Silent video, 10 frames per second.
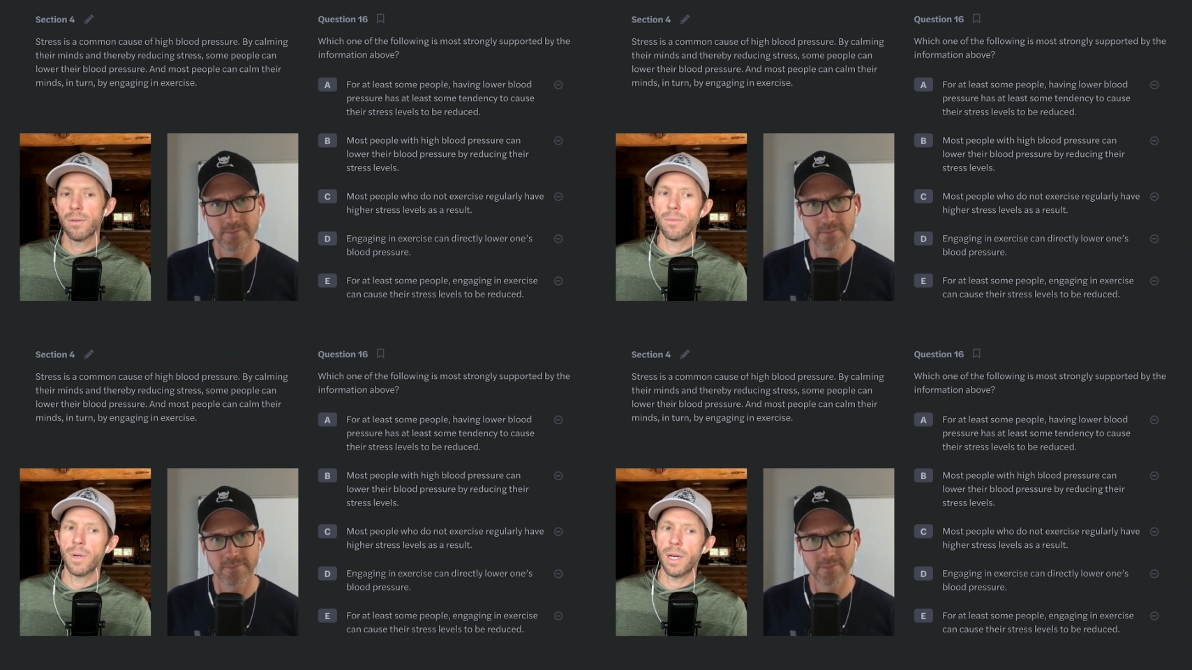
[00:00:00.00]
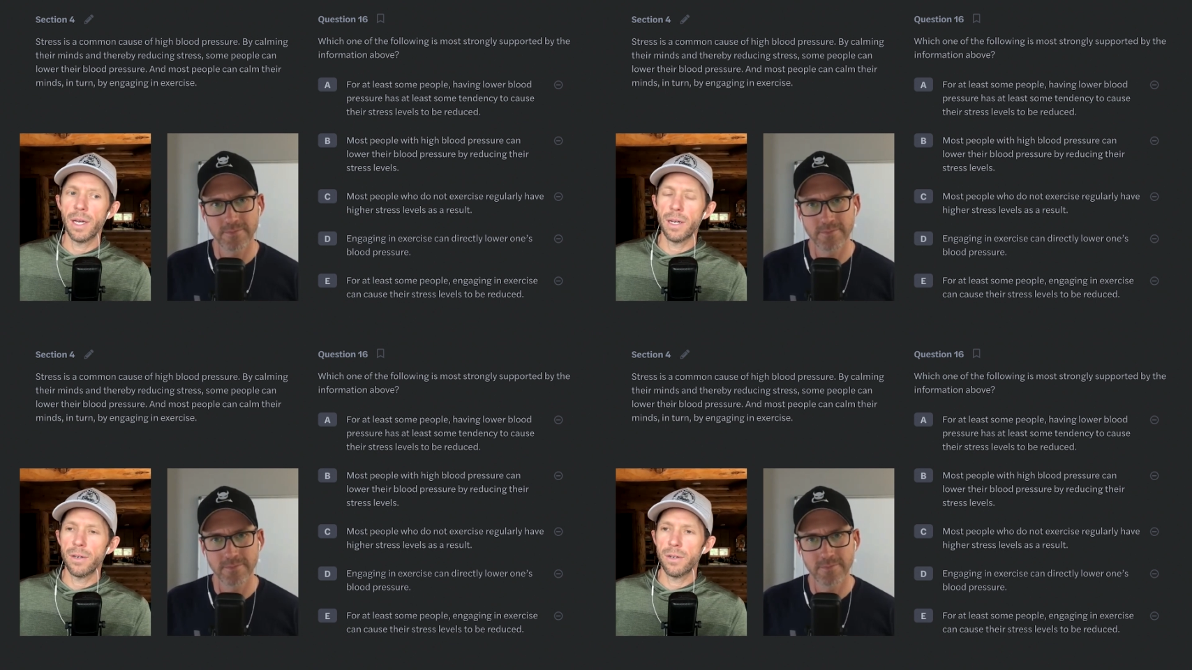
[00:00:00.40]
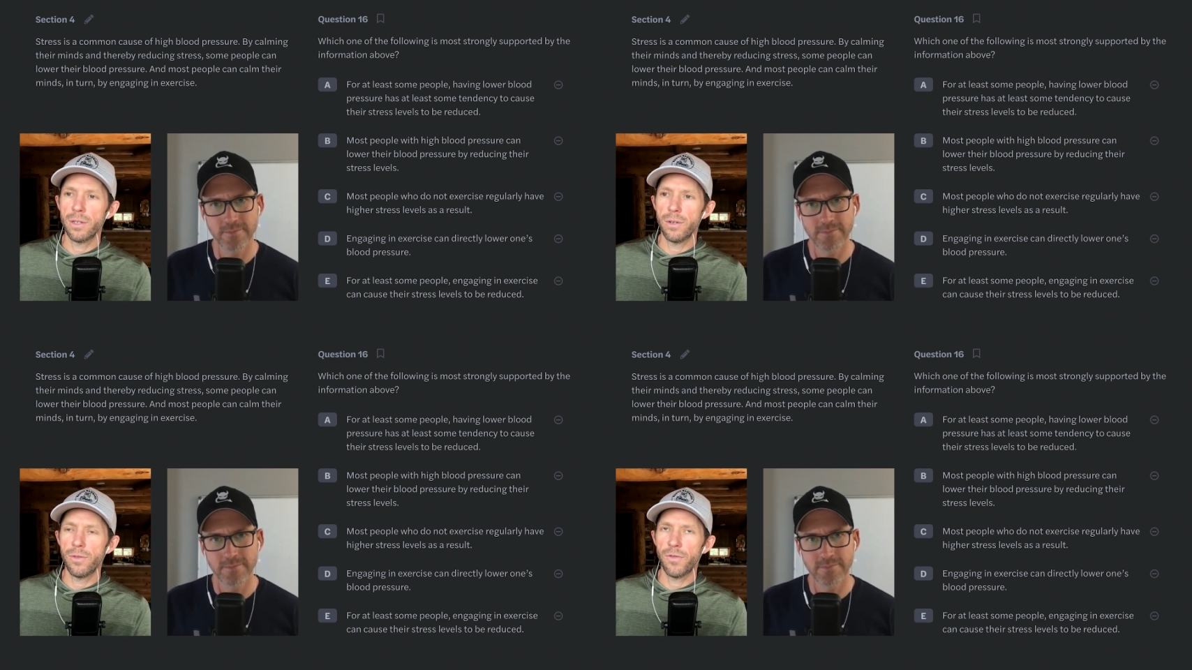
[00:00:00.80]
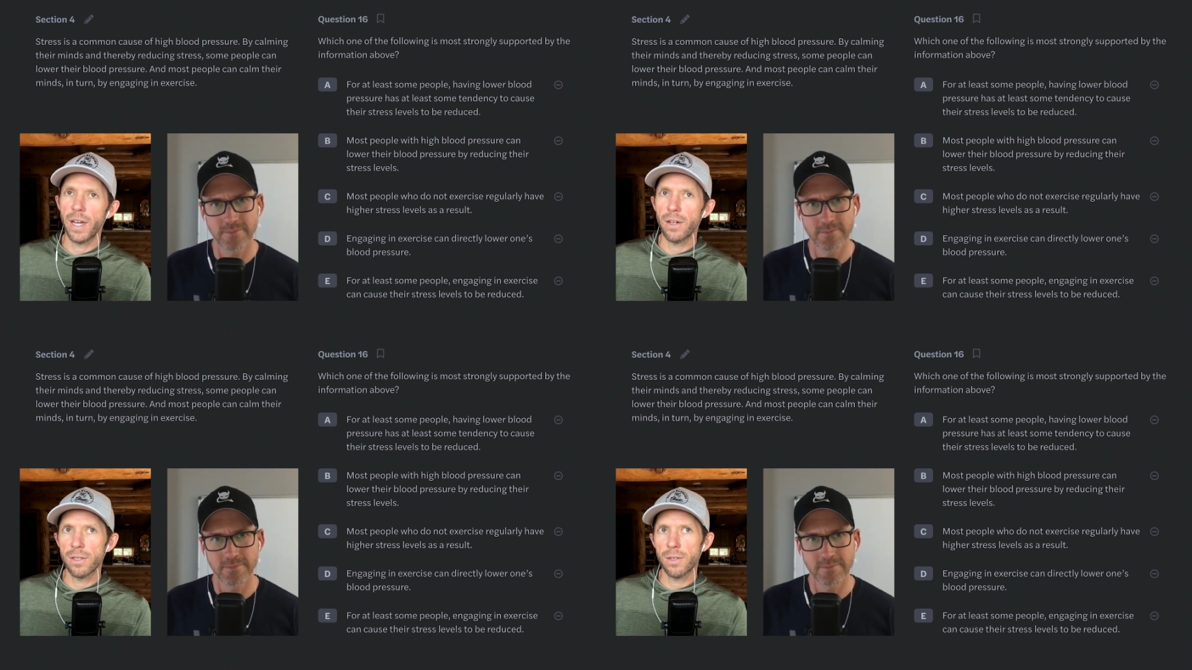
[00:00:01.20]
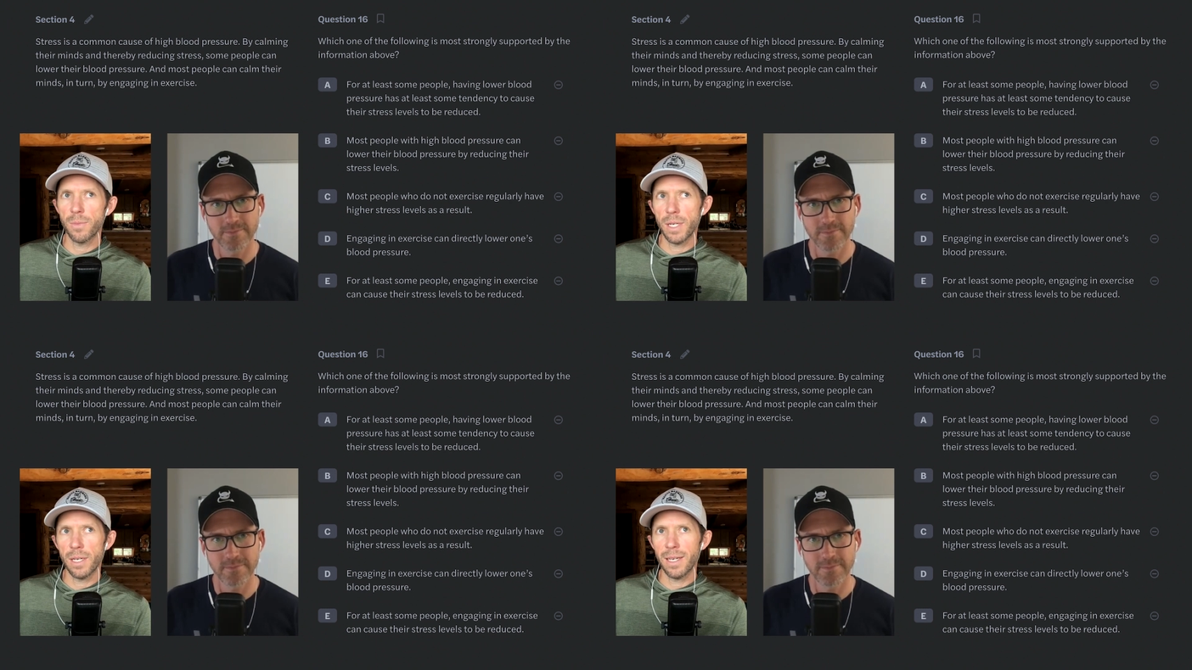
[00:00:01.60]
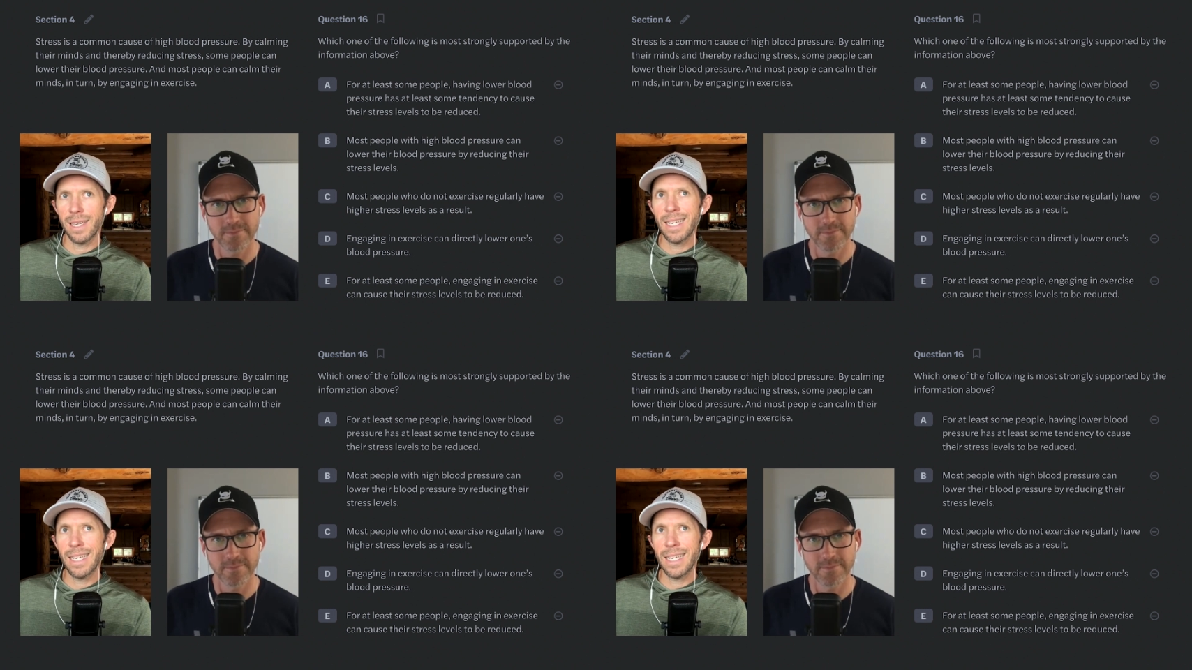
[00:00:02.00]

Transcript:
Speaker 1: But you failed to be